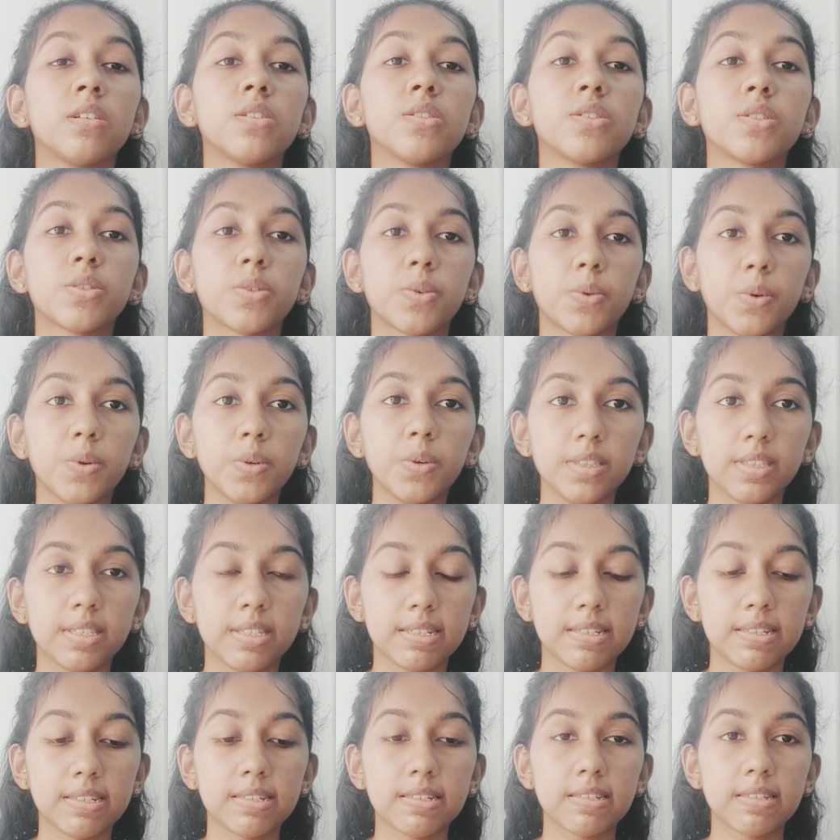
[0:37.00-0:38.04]
So,
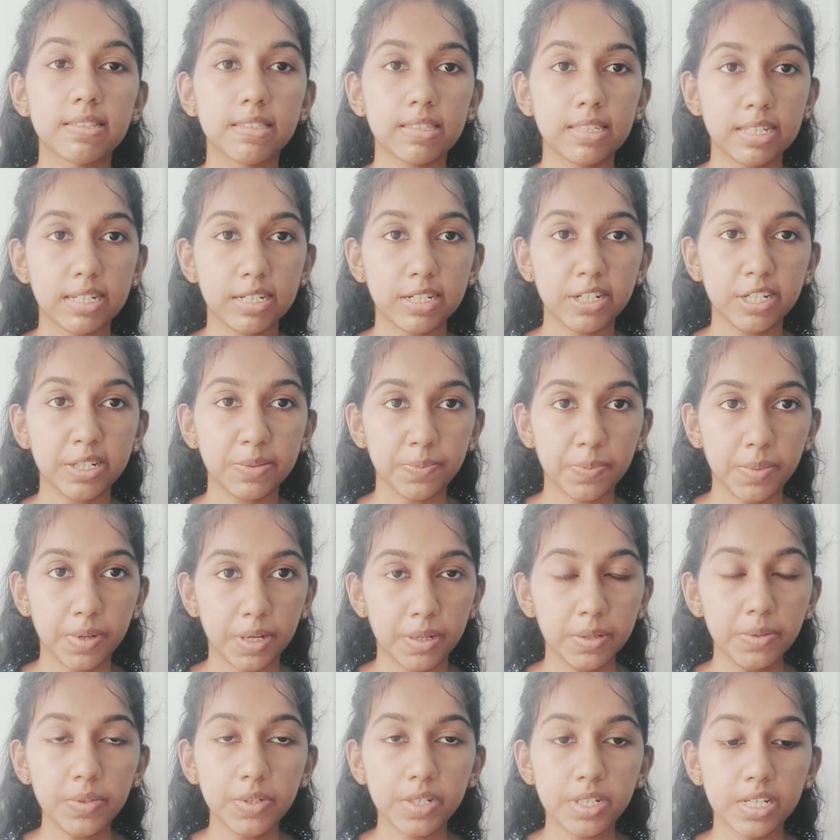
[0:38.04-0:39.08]
this is a theory
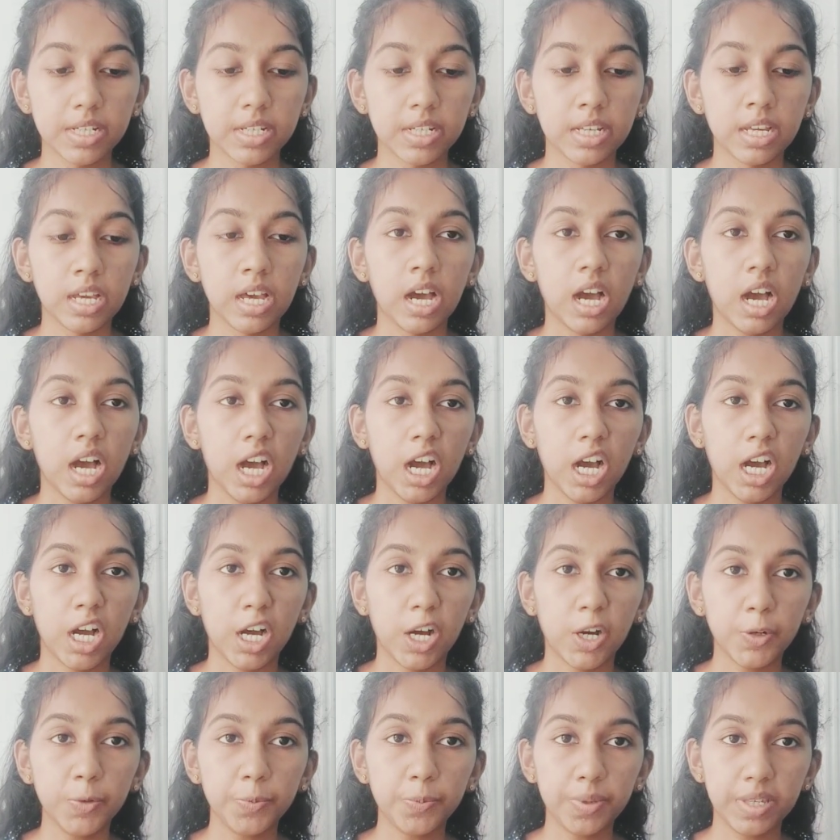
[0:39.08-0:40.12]
about
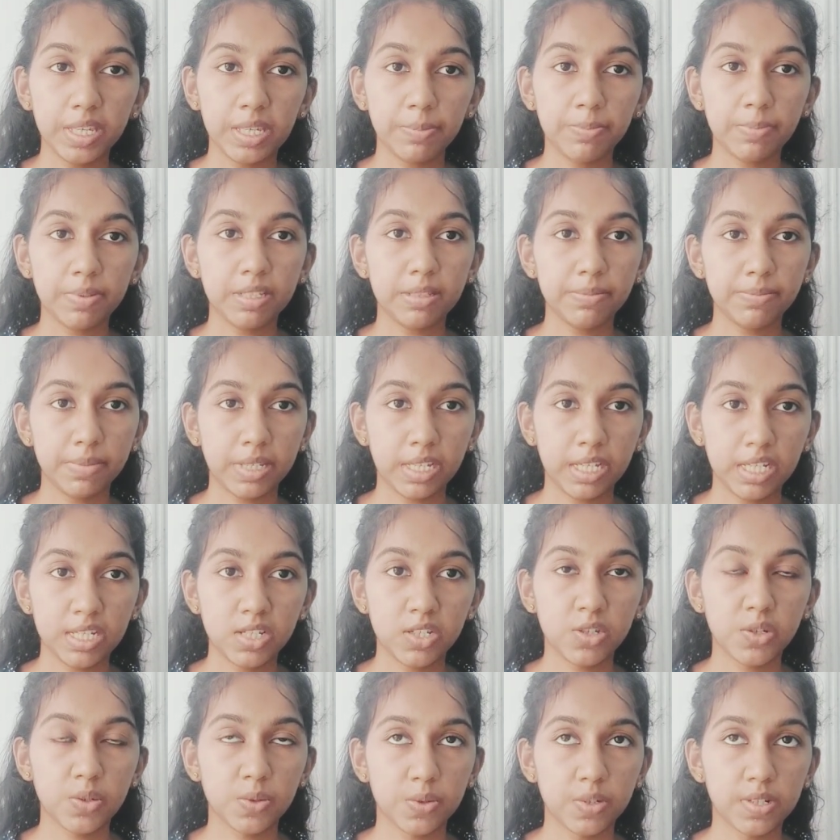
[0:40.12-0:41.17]
how people
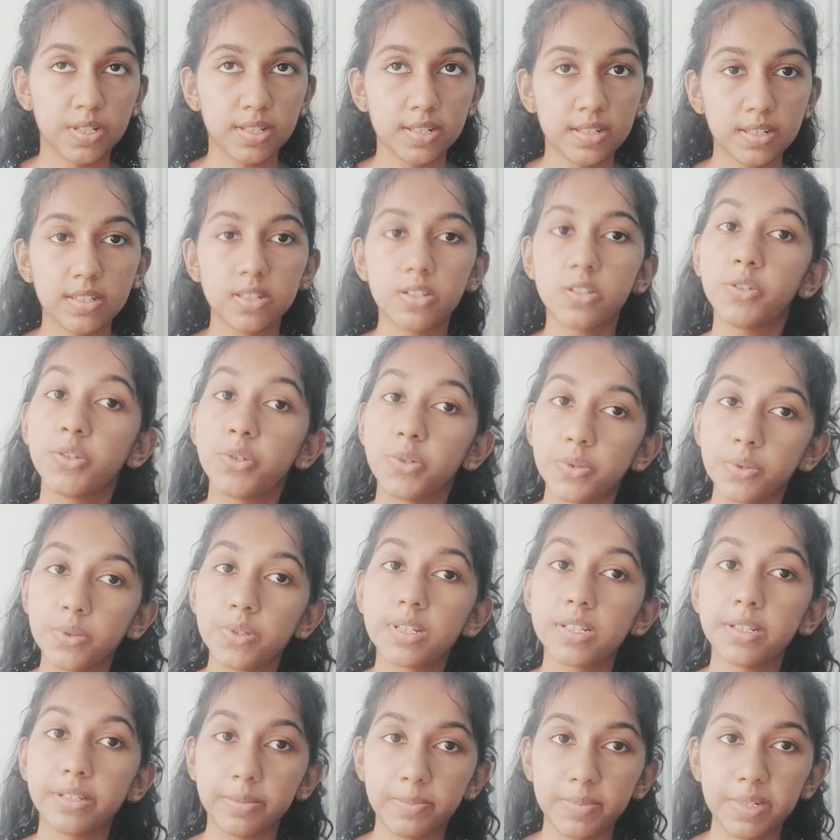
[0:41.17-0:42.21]
make choices to
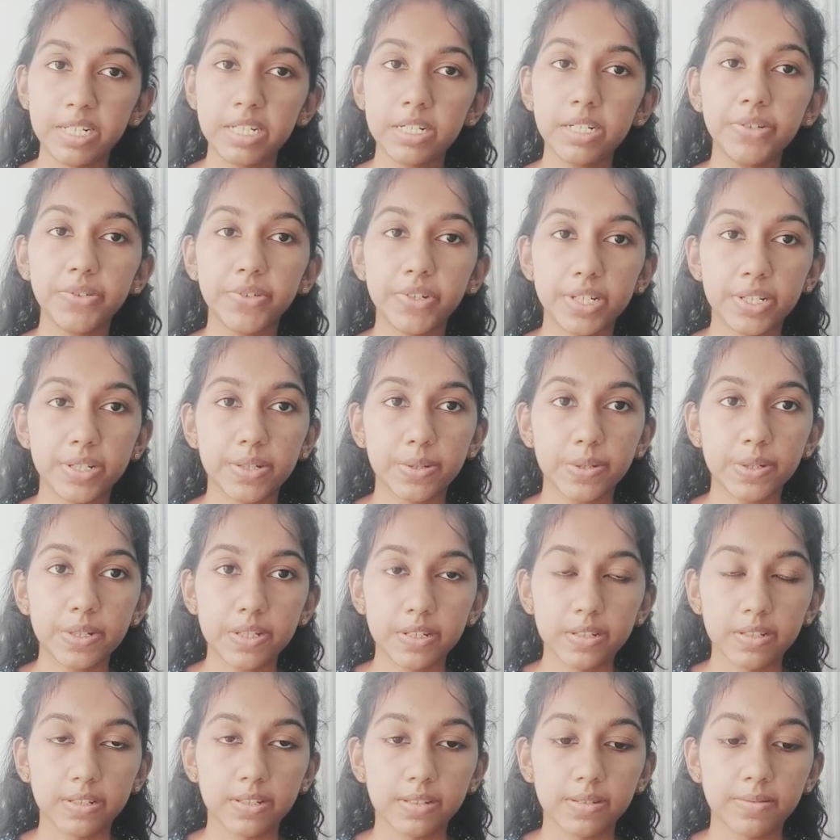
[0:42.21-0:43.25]
use limited
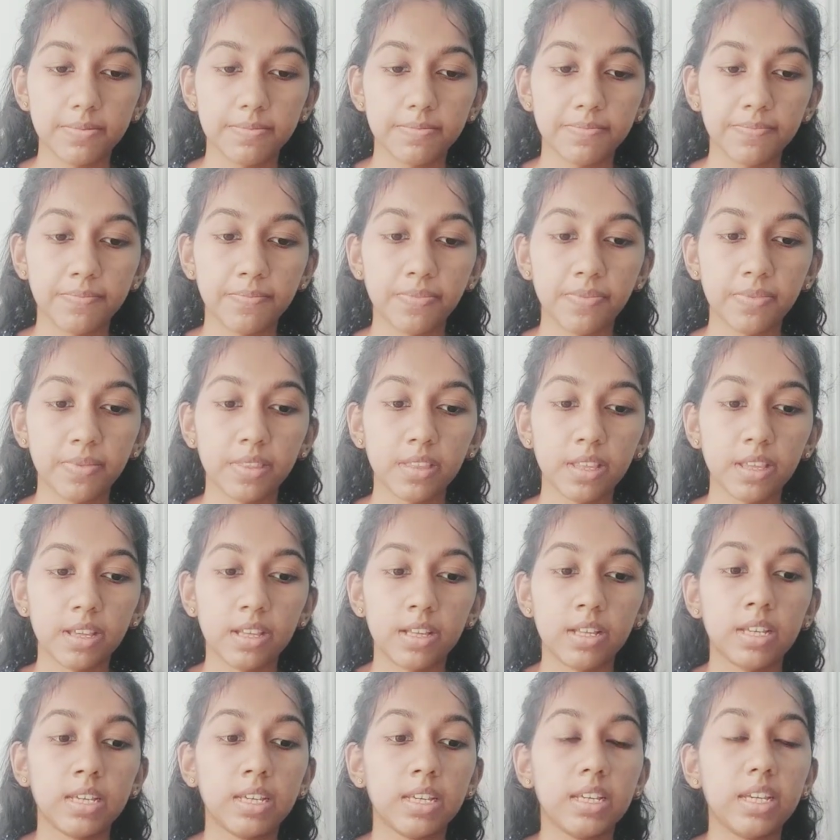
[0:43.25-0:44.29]
resources.
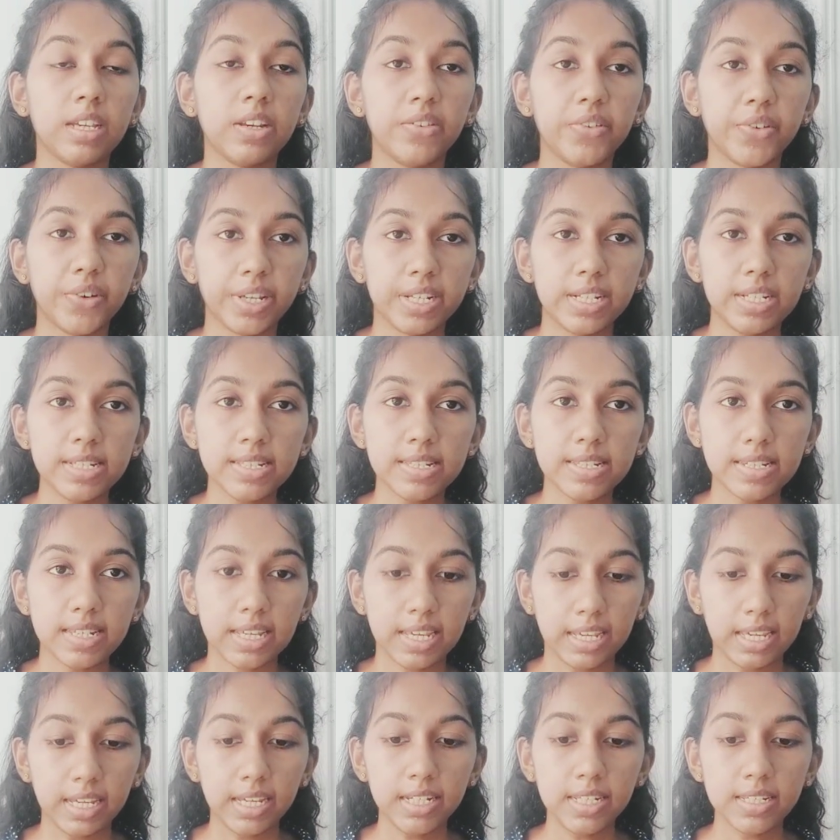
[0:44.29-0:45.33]
In real
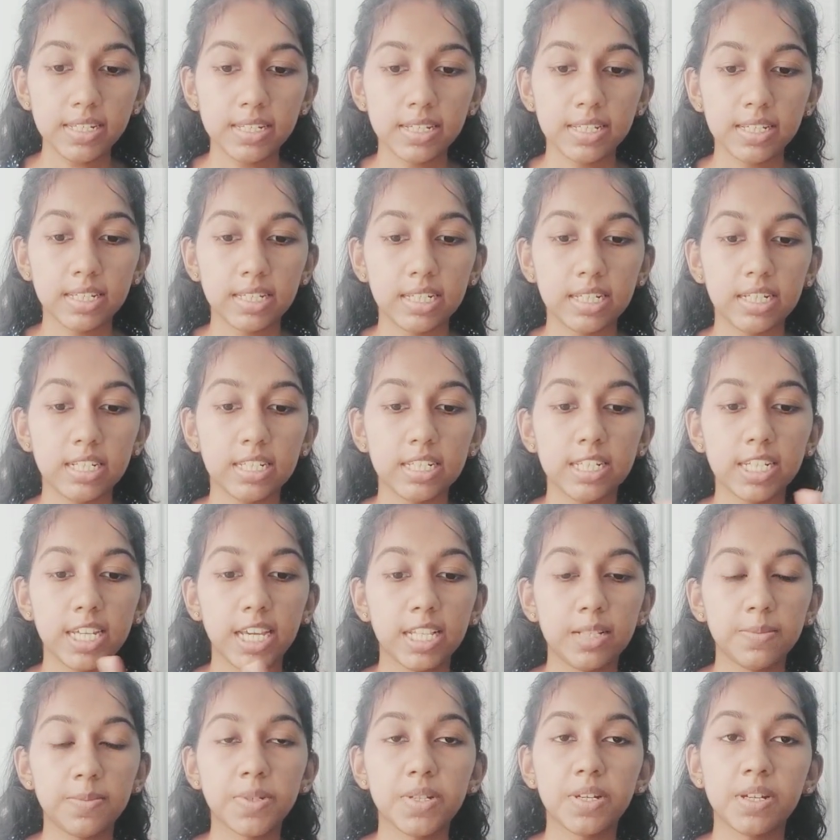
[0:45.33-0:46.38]
estate, it
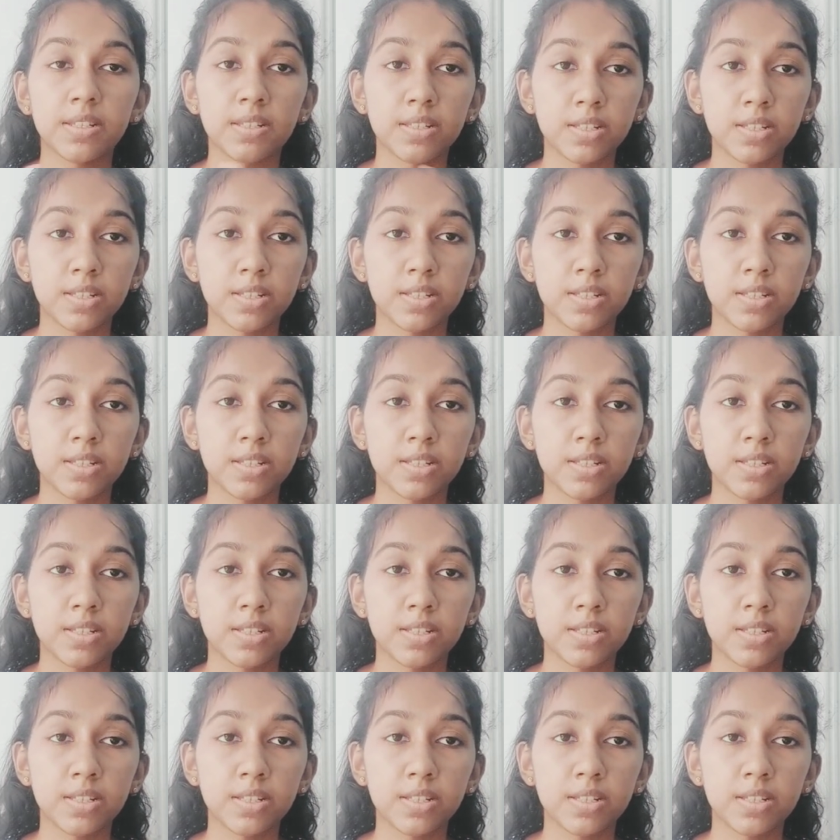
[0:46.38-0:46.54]
helps